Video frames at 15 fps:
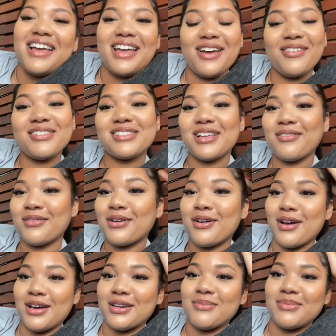It was like we were
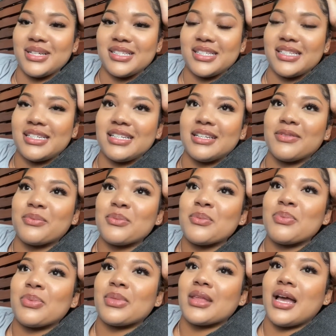on a mission,
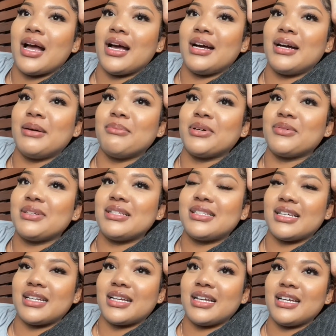but we
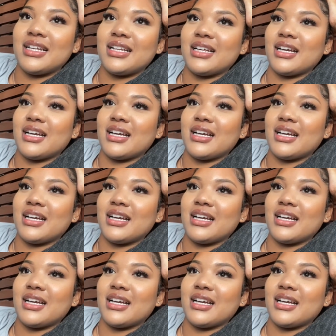did it.